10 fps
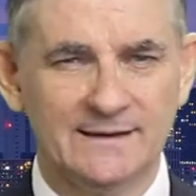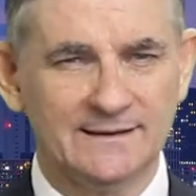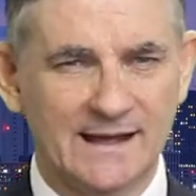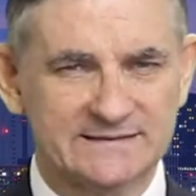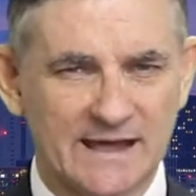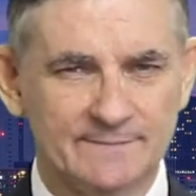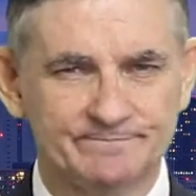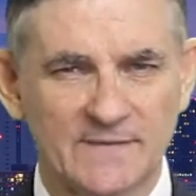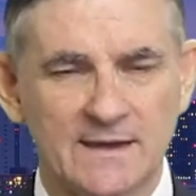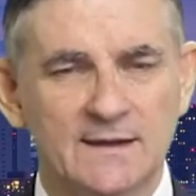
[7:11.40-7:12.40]
Kata.
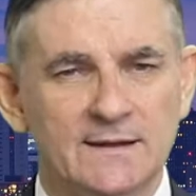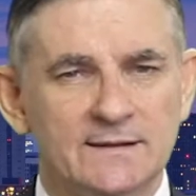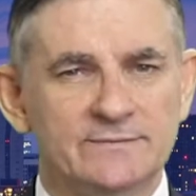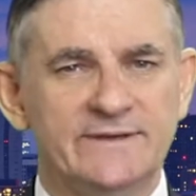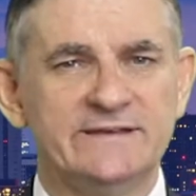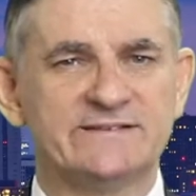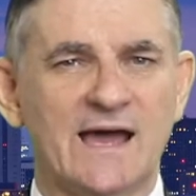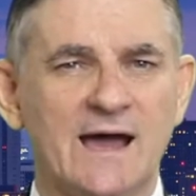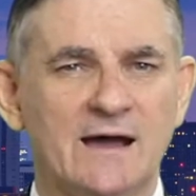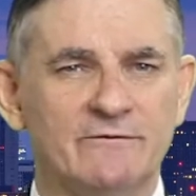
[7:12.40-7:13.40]
These
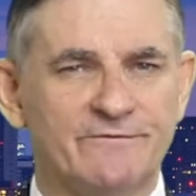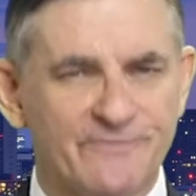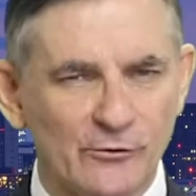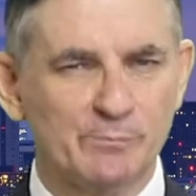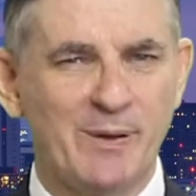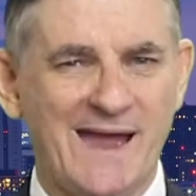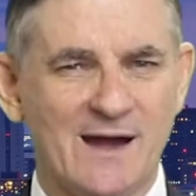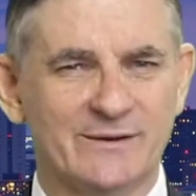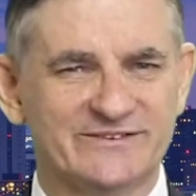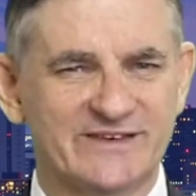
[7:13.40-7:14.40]
are full
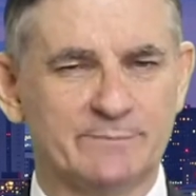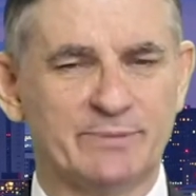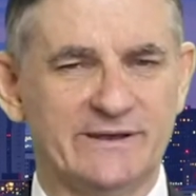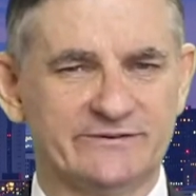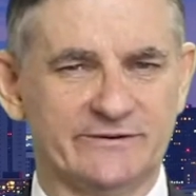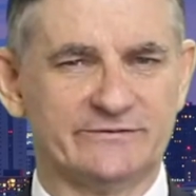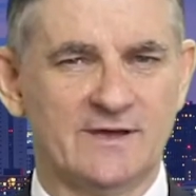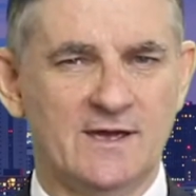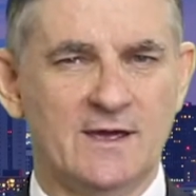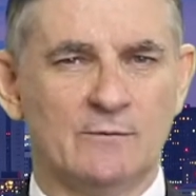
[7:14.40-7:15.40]
power set pieces
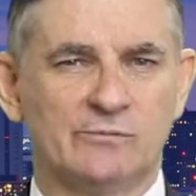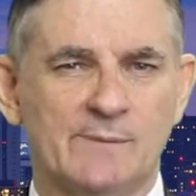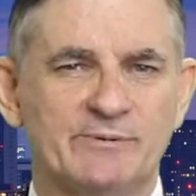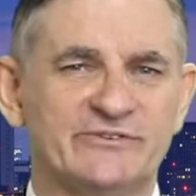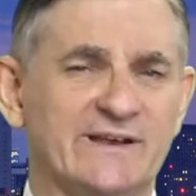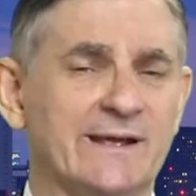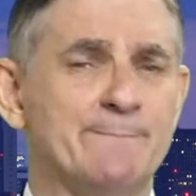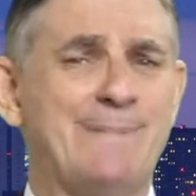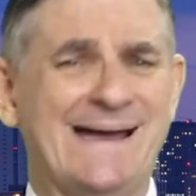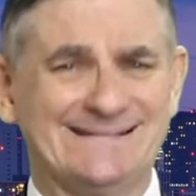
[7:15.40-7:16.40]
representing a
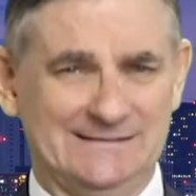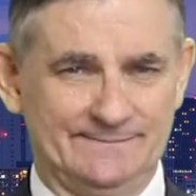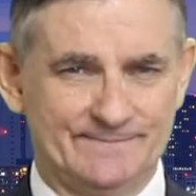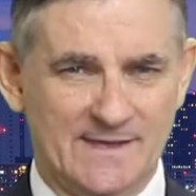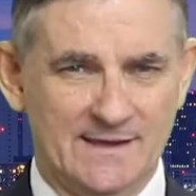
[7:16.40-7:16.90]
battle